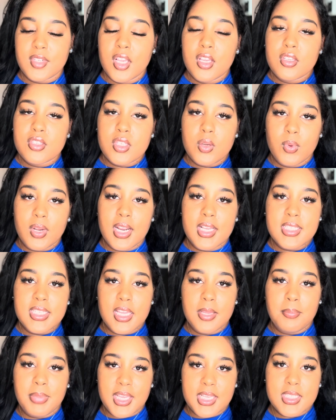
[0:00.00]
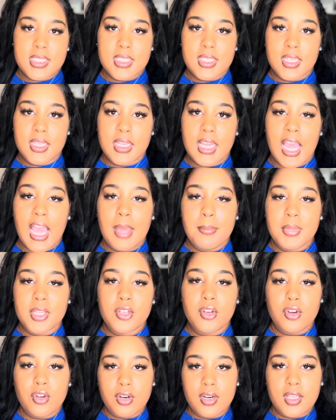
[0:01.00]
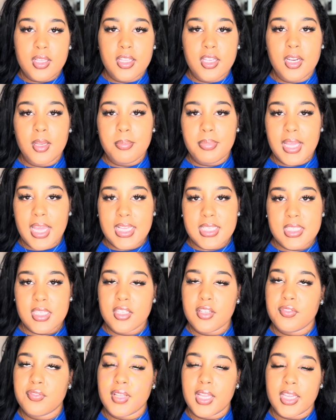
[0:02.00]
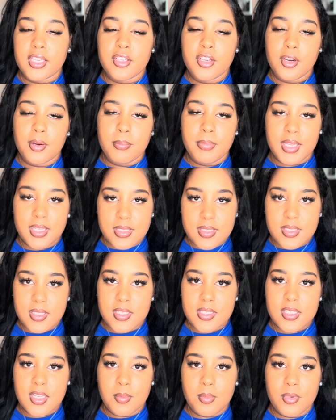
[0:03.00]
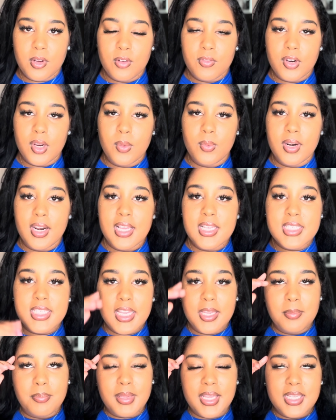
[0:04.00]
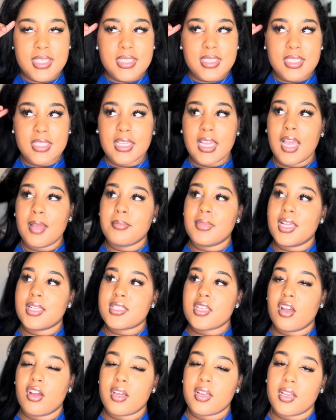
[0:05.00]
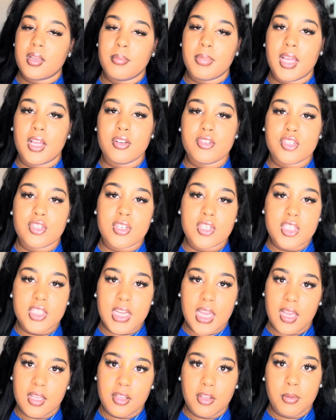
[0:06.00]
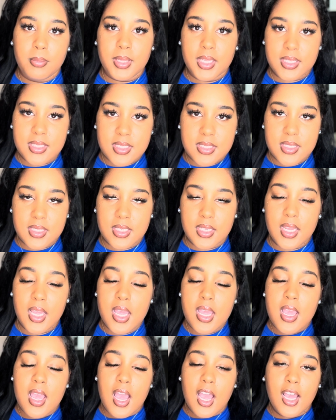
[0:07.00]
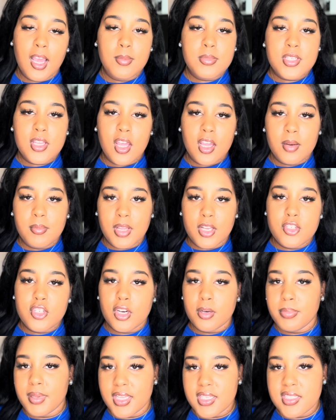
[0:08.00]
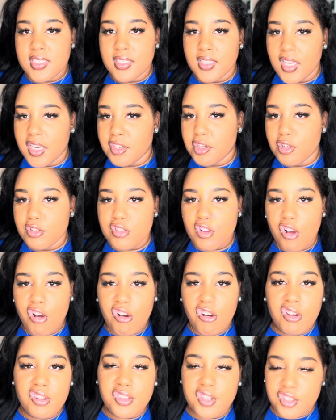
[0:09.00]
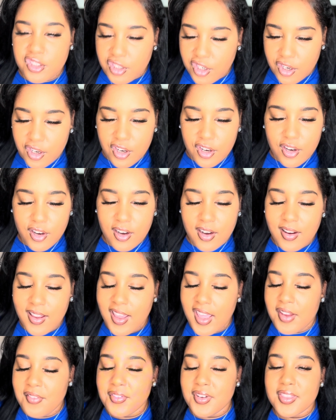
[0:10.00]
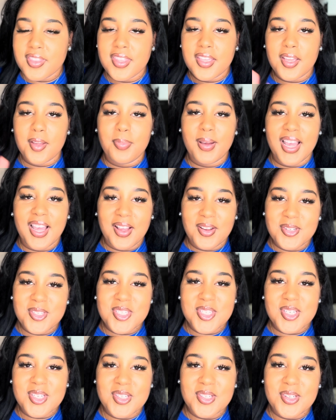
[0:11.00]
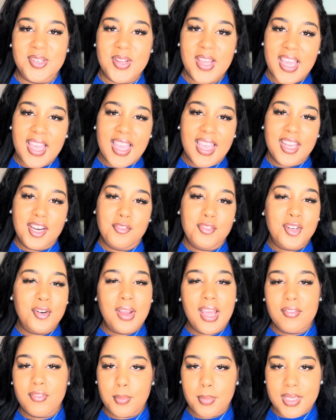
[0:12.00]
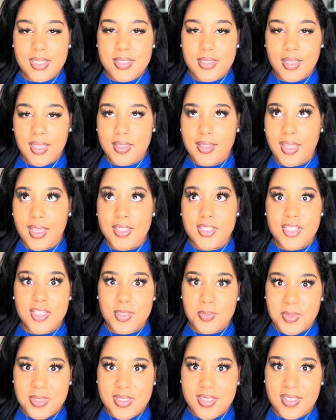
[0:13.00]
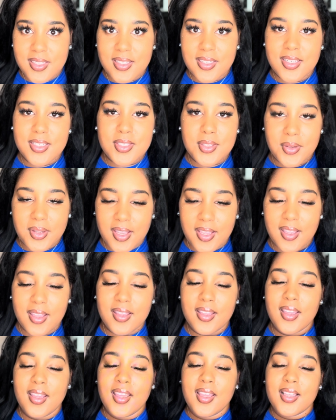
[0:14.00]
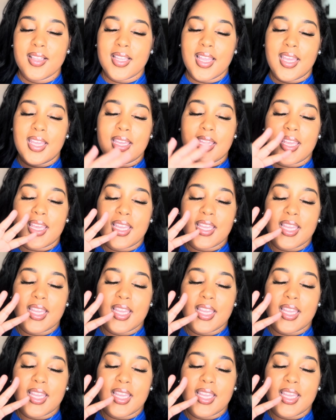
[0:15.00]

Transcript: So when I say bestie, I mean you're going to clean up as if like your bestie is coming over. And when I say bestie, I'm not talking about your shallow bestie. I'm talking about your bestie that knows all the dirt, everything about you. And if you don't have a bestie like that, just pretend it's okay. Like,